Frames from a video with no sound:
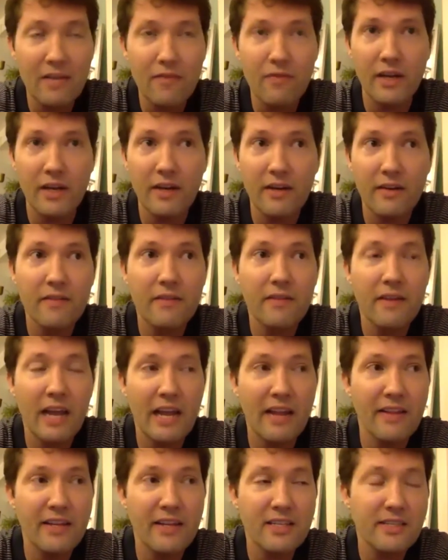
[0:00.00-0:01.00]
in,
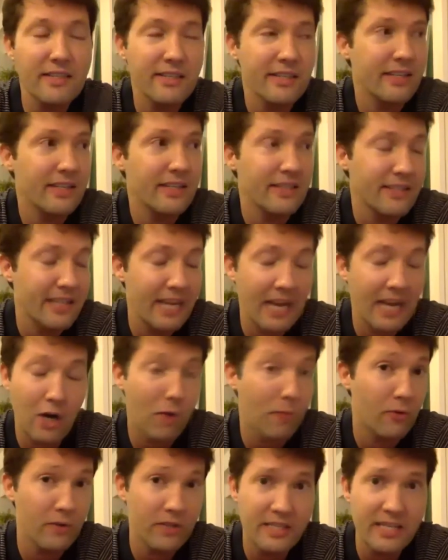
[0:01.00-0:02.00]
and this is
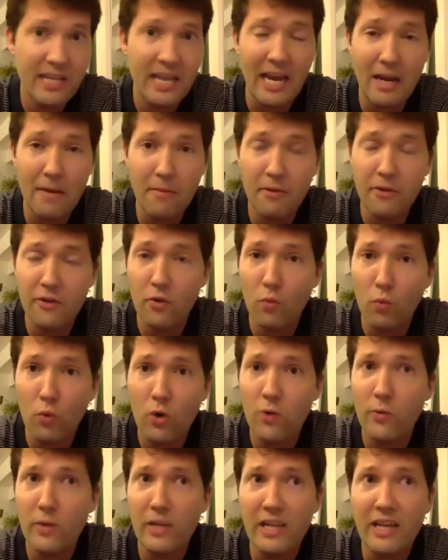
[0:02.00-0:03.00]
terrible to say, but the
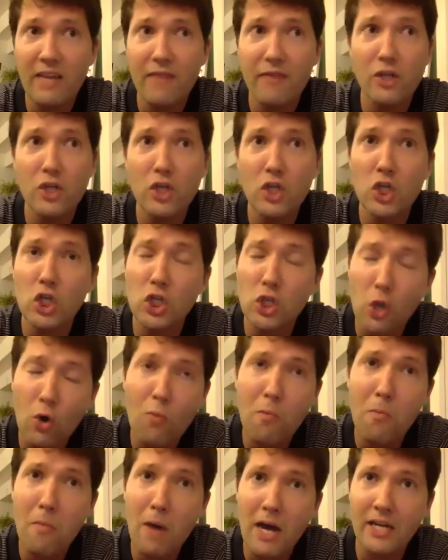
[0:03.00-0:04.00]
world we live in, so
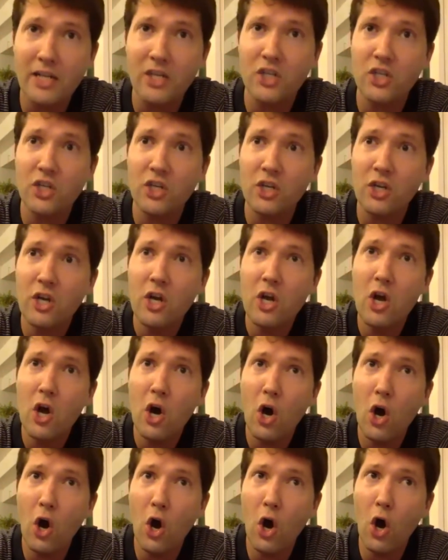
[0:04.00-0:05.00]
much
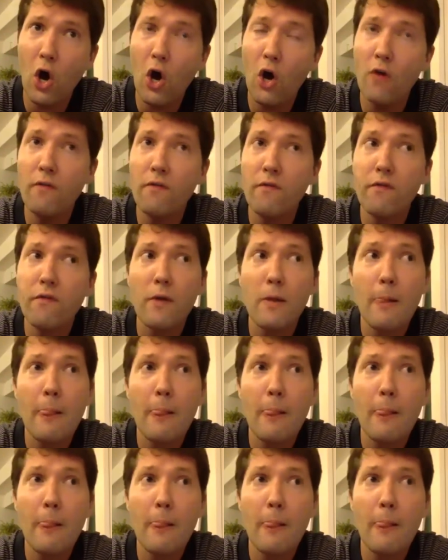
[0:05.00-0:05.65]
of